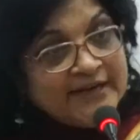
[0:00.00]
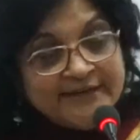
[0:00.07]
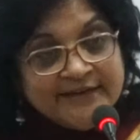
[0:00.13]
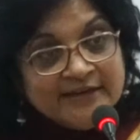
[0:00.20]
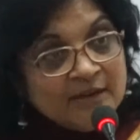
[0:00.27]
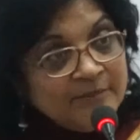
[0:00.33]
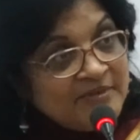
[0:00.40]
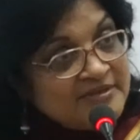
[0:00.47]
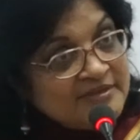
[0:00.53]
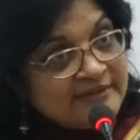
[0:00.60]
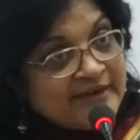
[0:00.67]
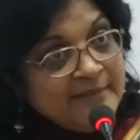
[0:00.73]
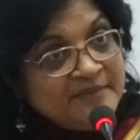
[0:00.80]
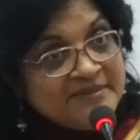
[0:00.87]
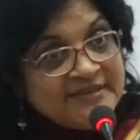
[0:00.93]
We were not
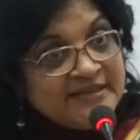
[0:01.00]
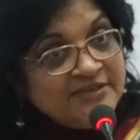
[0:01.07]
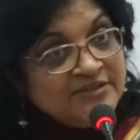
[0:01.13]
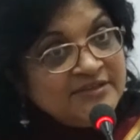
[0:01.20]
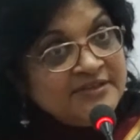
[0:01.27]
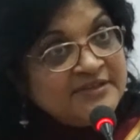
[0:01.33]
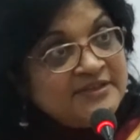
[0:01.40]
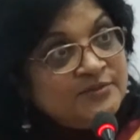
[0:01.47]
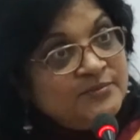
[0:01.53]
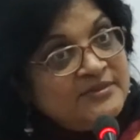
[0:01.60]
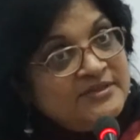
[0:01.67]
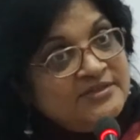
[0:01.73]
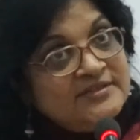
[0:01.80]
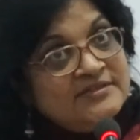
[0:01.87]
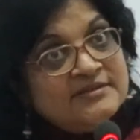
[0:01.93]
getting our prescribed
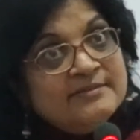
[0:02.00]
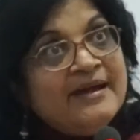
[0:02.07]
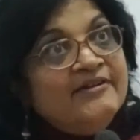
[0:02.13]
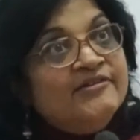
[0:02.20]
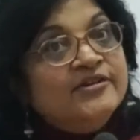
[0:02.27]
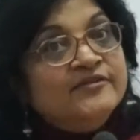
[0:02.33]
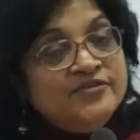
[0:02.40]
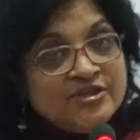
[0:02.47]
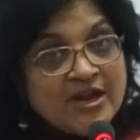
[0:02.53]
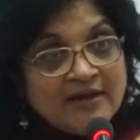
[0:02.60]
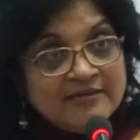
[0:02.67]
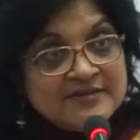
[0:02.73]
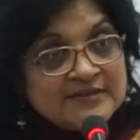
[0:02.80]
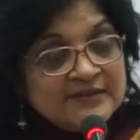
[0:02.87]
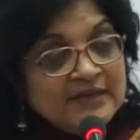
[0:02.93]
percentages, it was just a
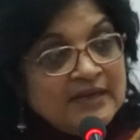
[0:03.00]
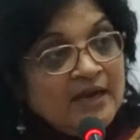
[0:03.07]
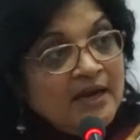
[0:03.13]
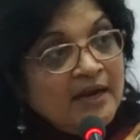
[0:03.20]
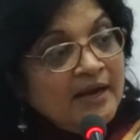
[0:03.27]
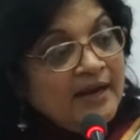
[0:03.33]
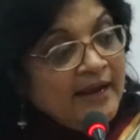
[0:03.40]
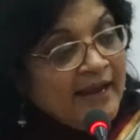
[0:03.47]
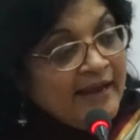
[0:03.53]
matter of chance,